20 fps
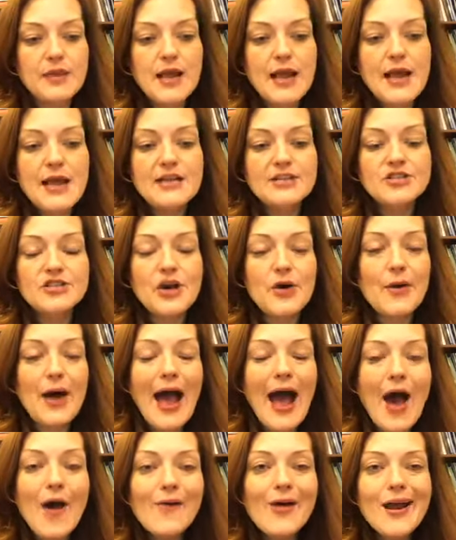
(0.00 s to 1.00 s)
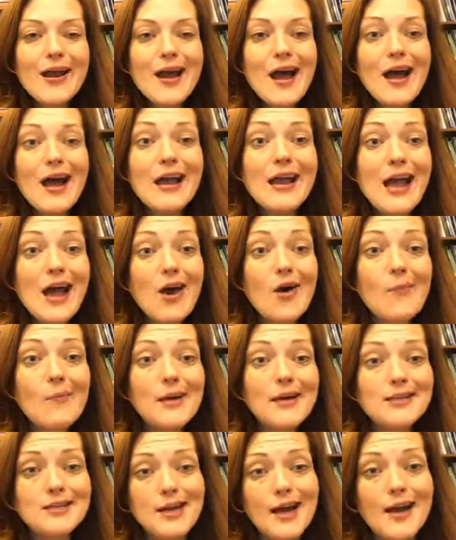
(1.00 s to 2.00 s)
So how can I help
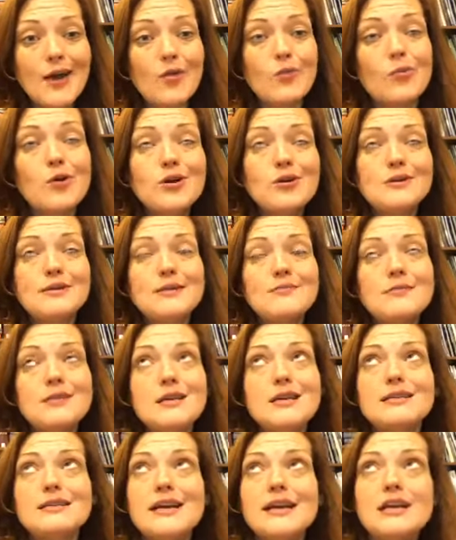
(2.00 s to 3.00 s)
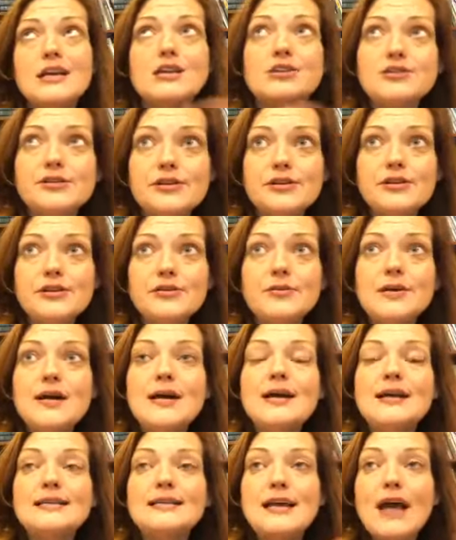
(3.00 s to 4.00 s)
my child? What are some things I can do
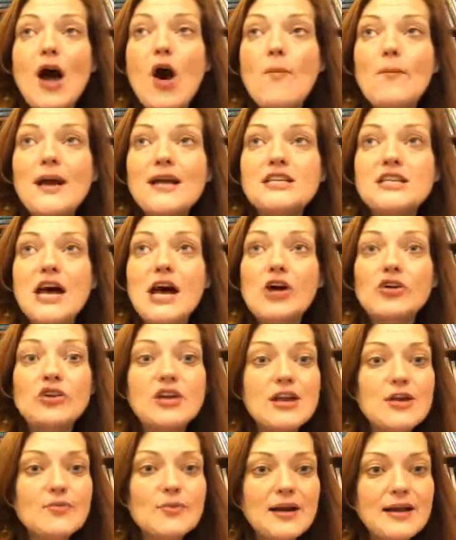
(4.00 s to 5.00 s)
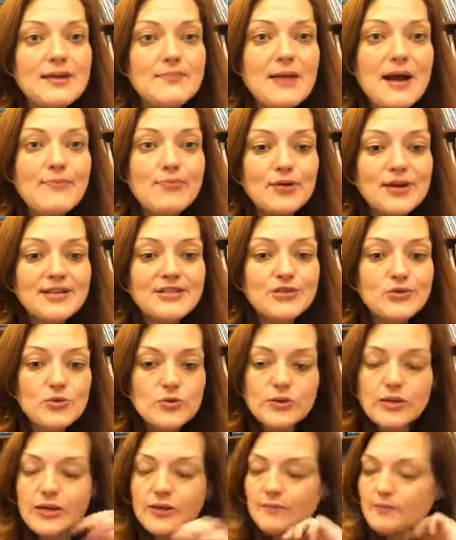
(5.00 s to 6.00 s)
to help my child get ready? My
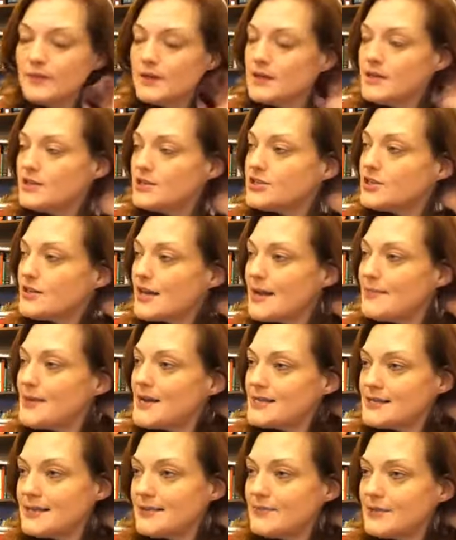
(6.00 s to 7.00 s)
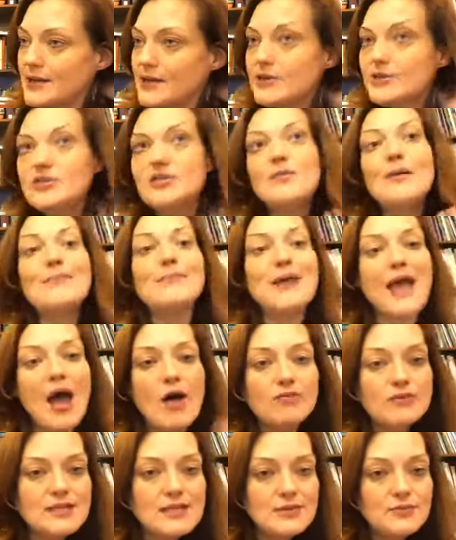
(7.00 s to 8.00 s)
preschooler. So they may seem little, so I'm
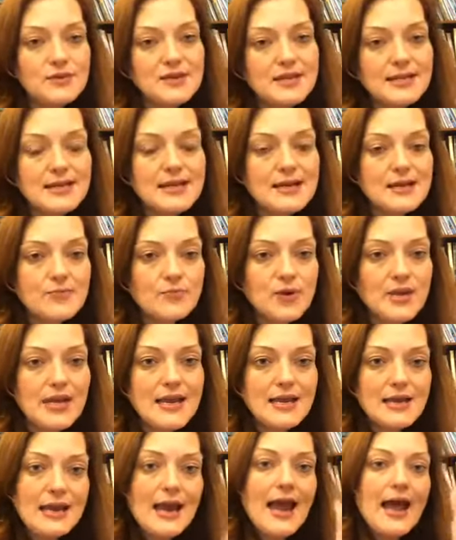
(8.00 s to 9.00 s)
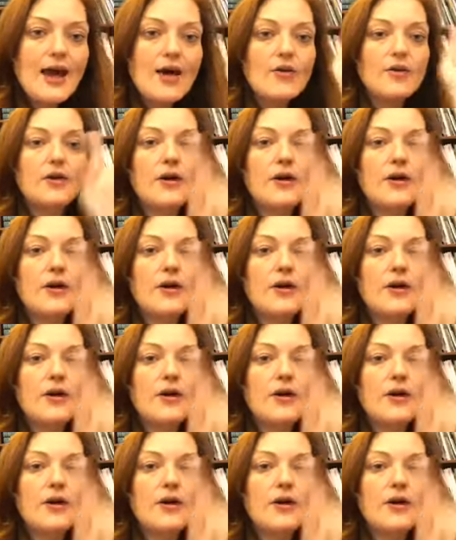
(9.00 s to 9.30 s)
counting with them. We can count,